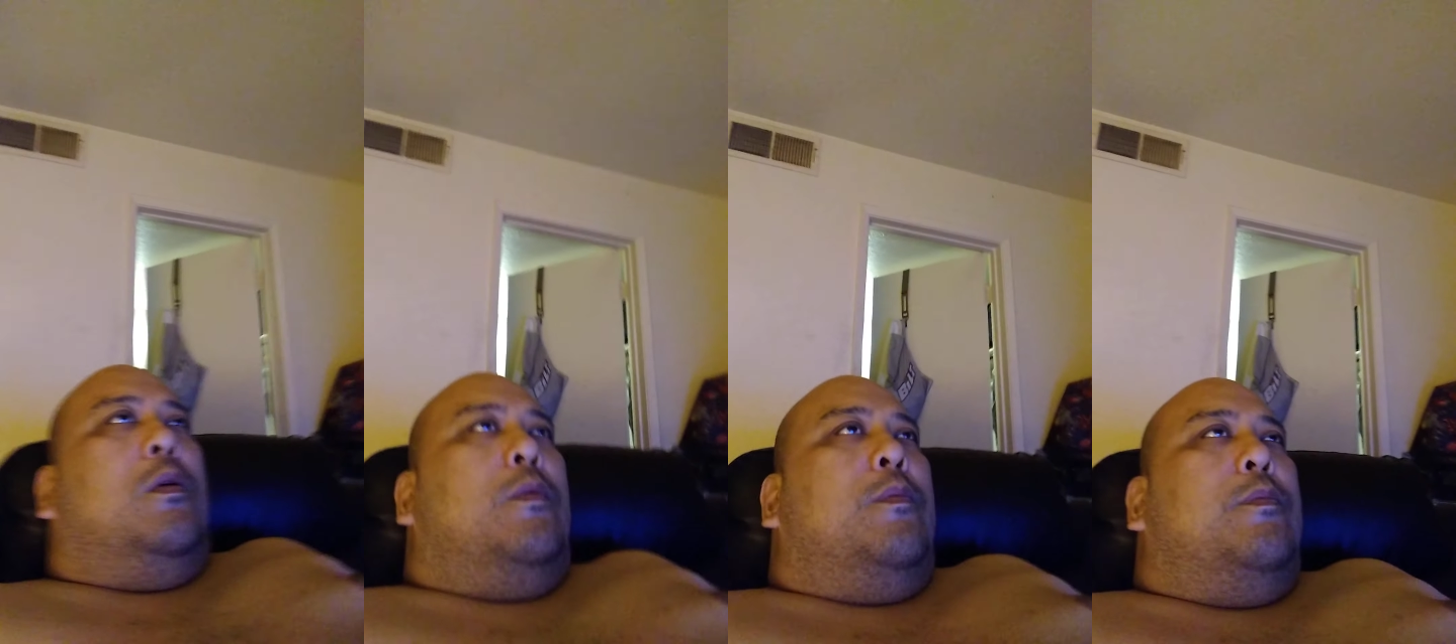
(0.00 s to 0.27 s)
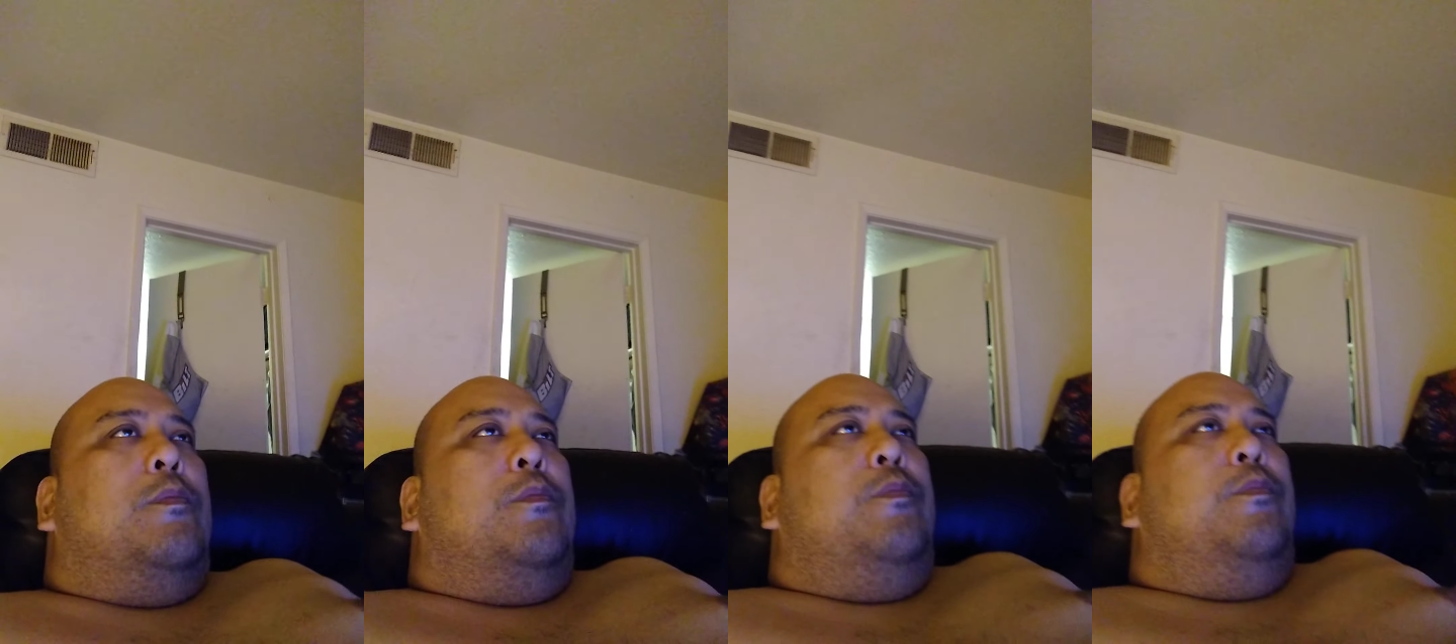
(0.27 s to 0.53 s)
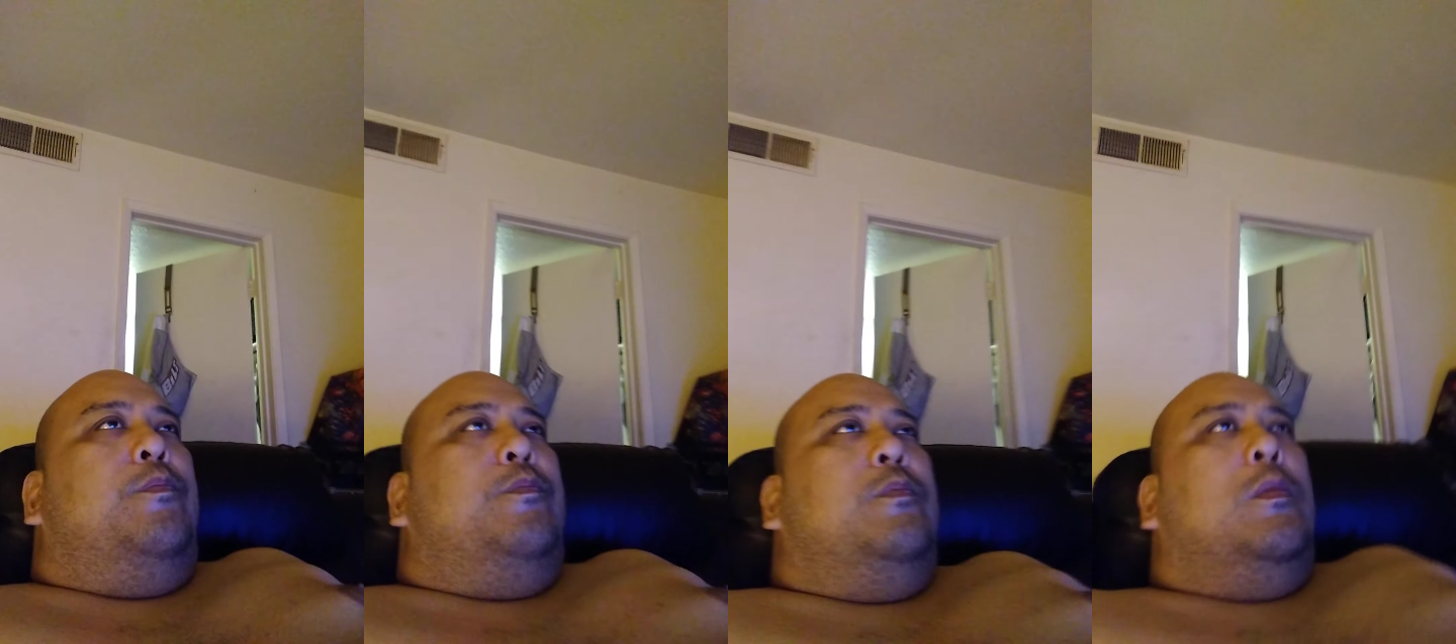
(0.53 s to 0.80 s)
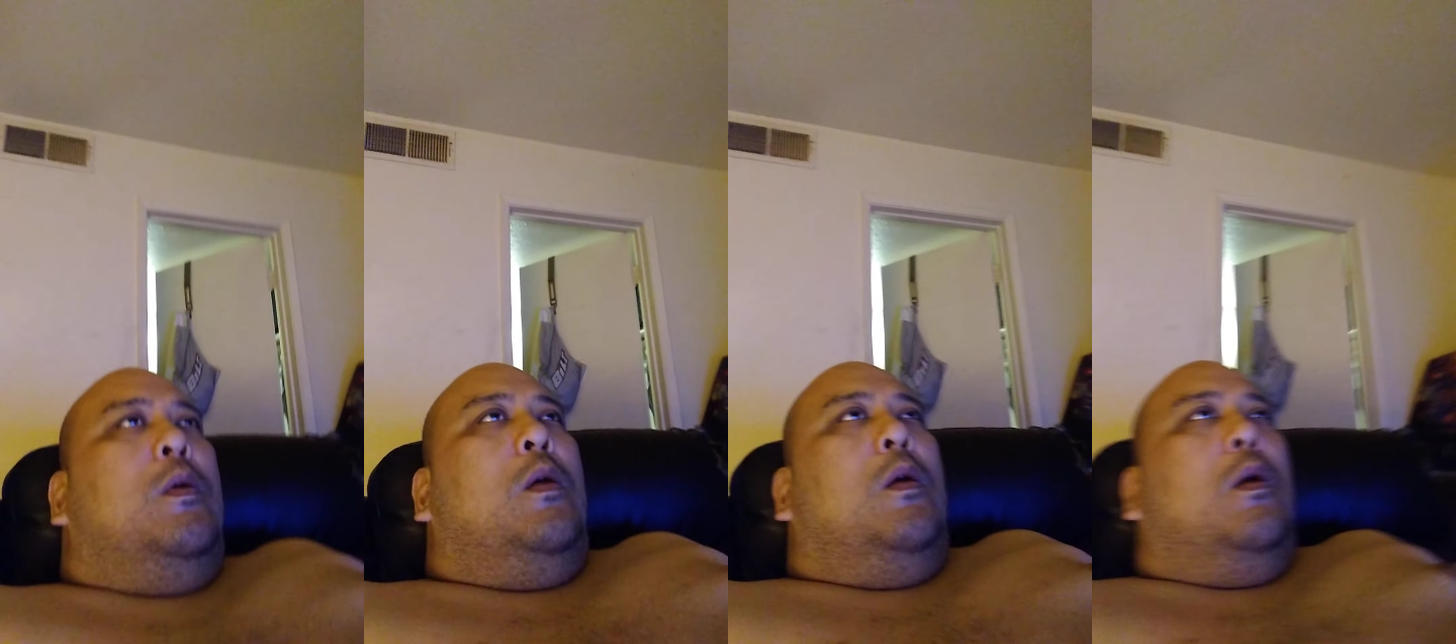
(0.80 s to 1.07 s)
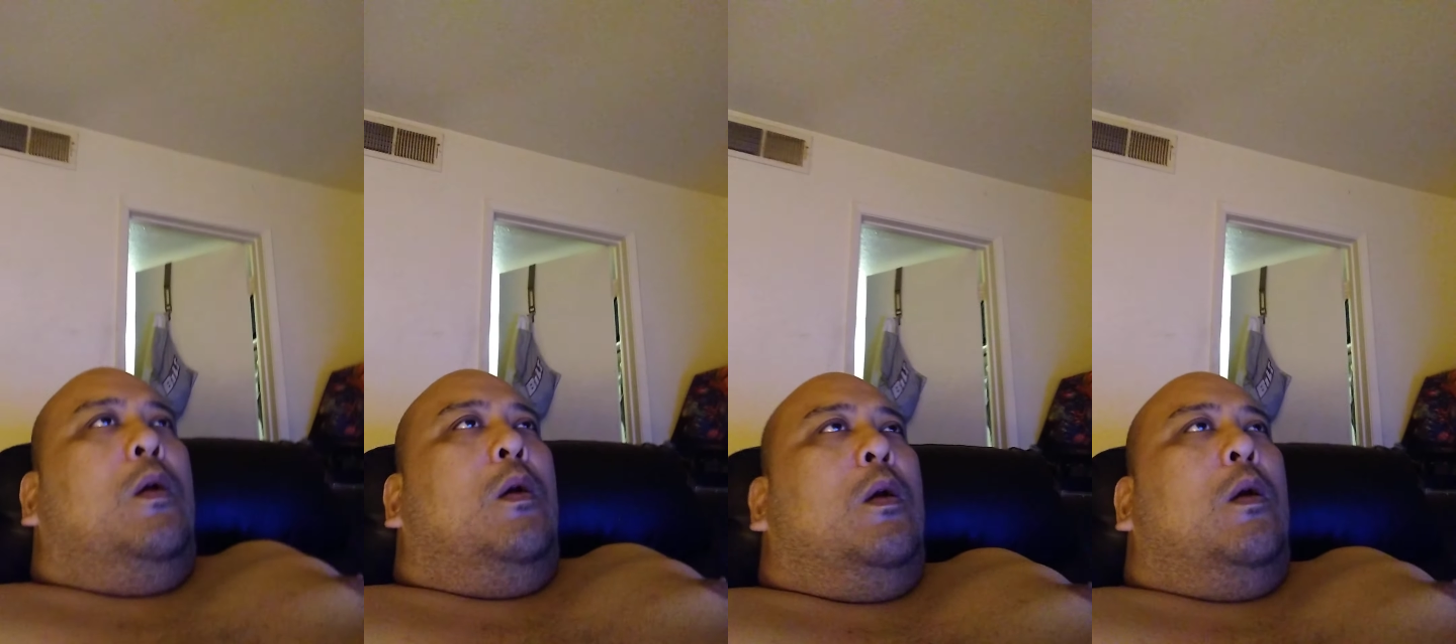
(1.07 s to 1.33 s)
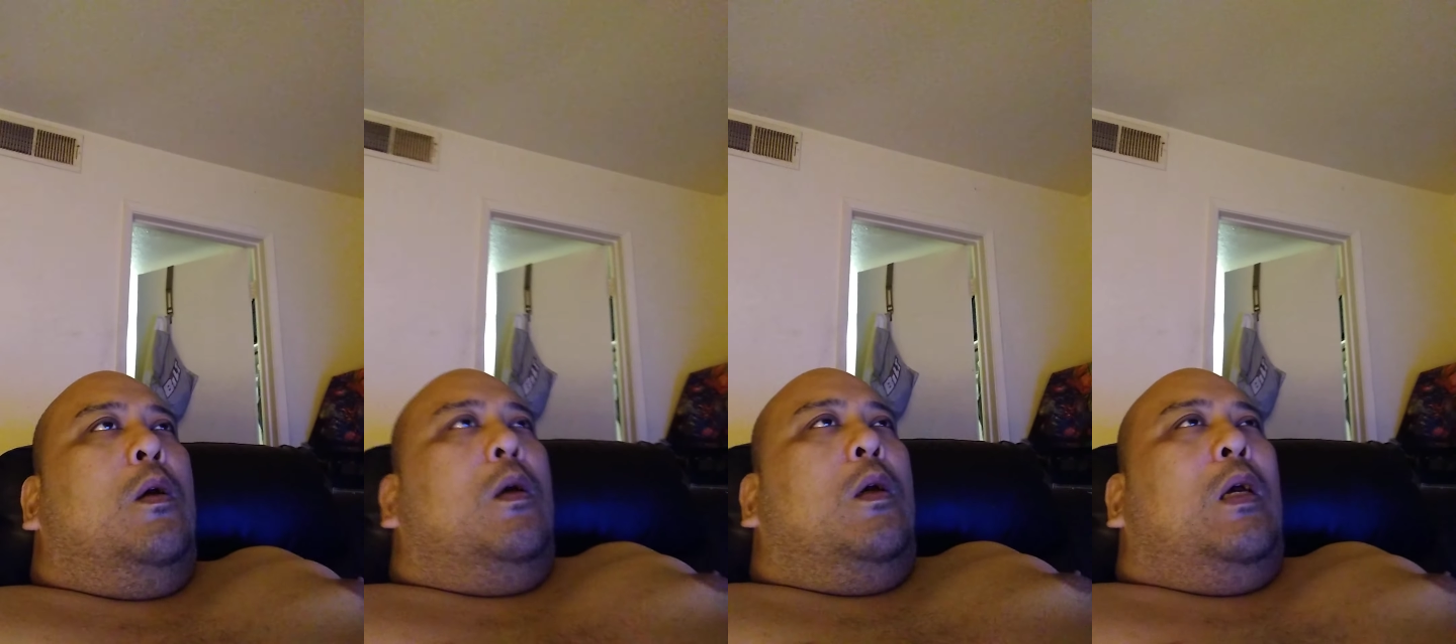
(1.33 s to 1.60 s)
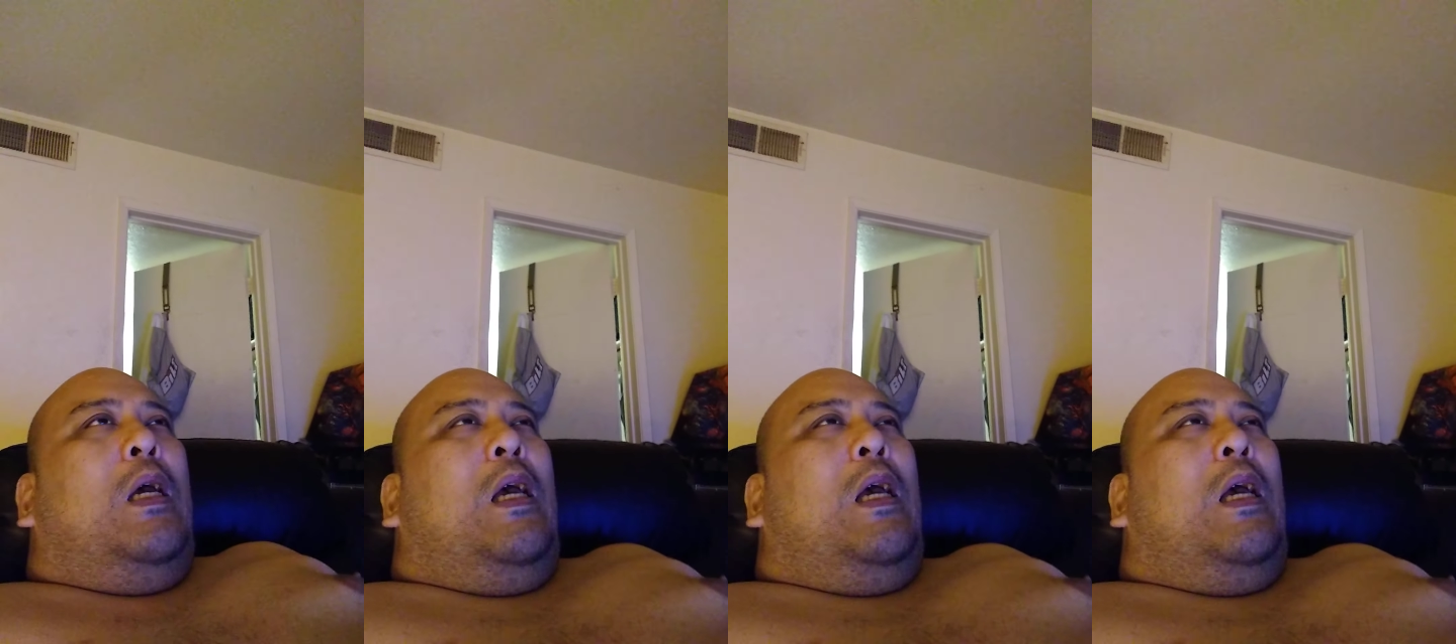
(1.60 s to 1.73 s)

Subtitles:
can be a bribe shown.